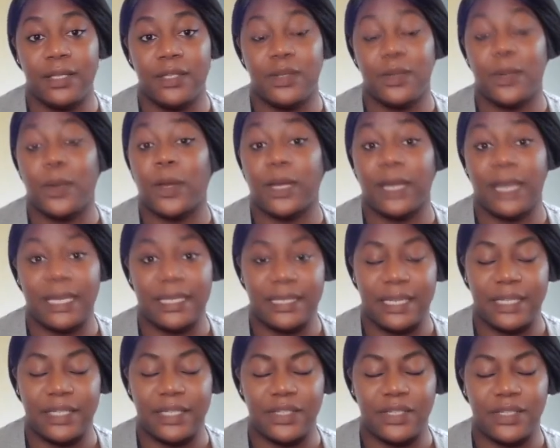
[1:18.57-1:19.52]
to
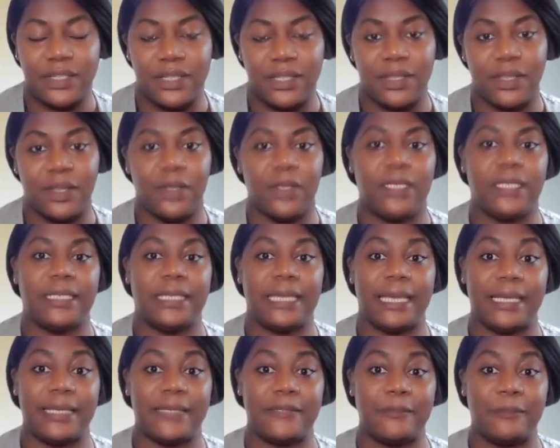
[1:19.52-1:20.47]
organizations in the early
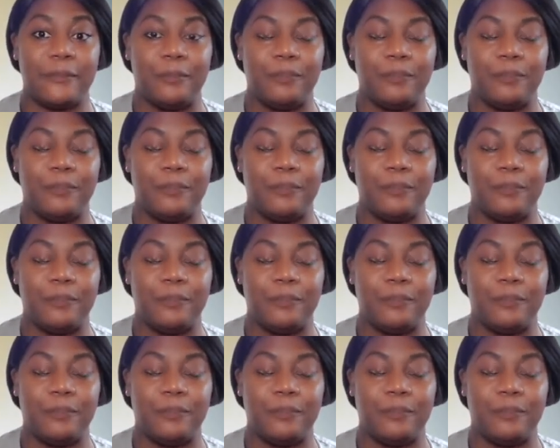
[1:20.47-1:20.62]
days.